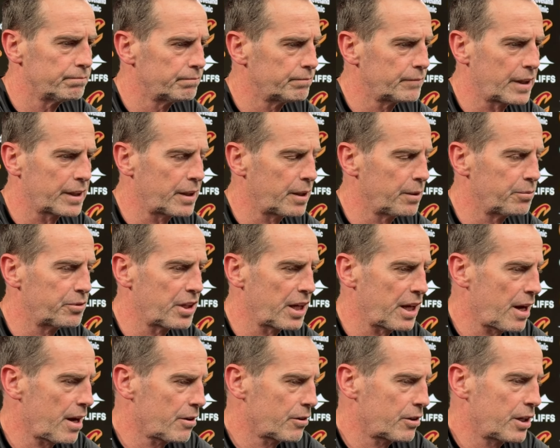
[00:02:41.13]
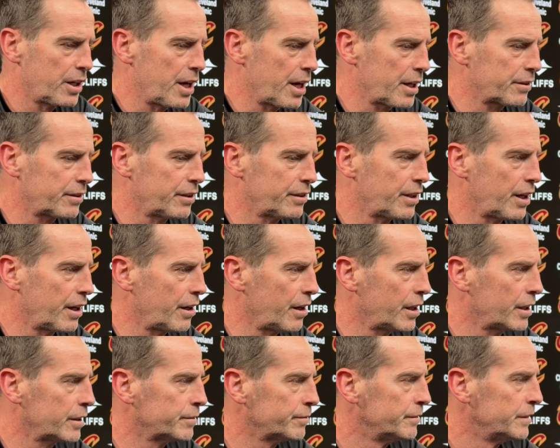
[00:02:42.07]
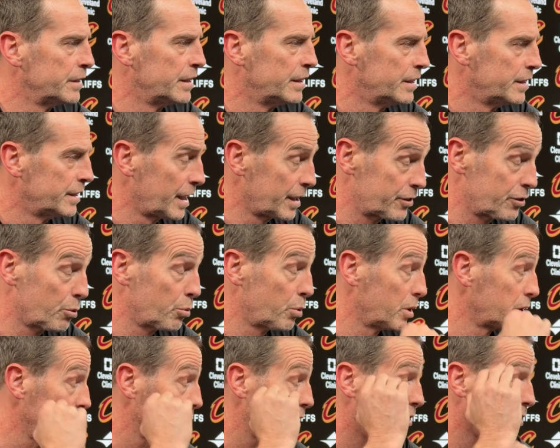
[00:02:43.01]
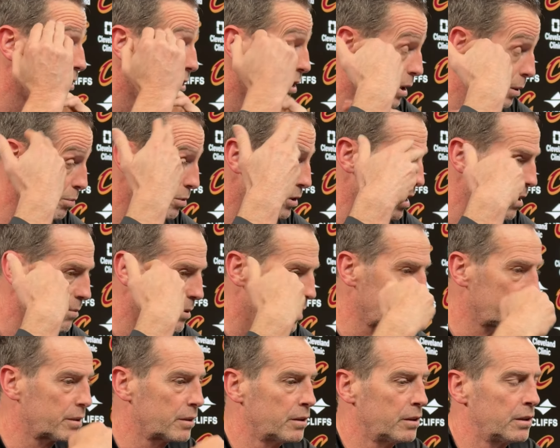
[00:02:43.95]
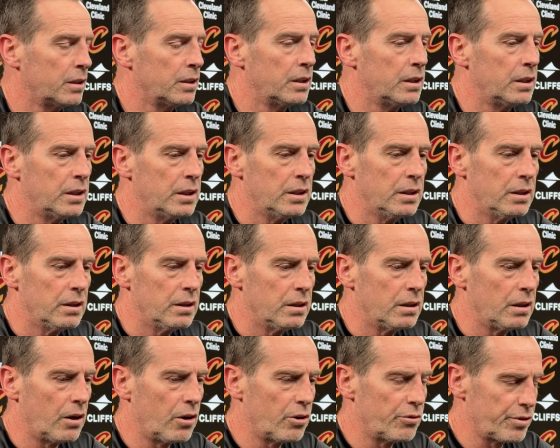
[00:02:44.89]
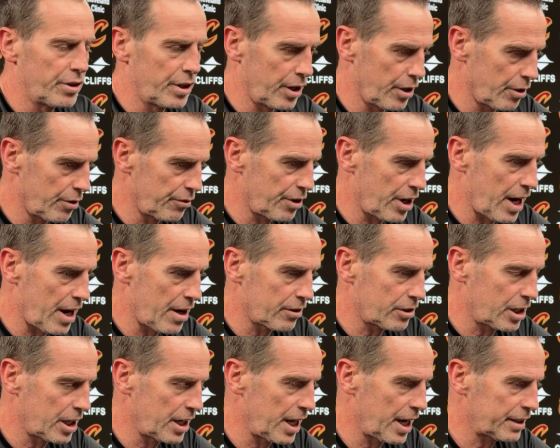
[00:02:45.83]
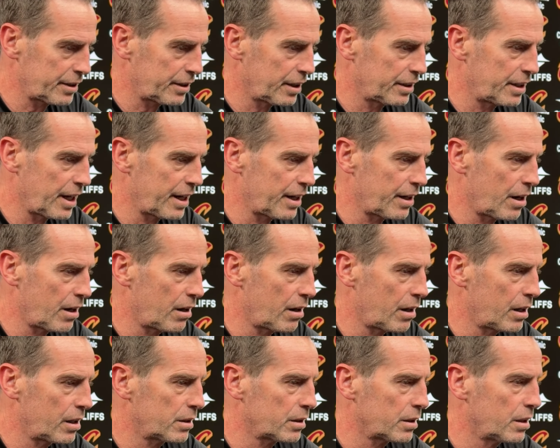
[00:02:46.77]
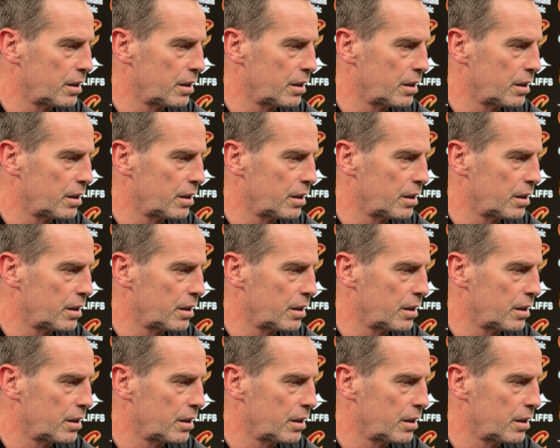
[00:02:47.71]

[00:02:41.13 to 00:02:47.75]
I keep saying how connected they are. That's a word that just keeps coming over and over, how connected they are.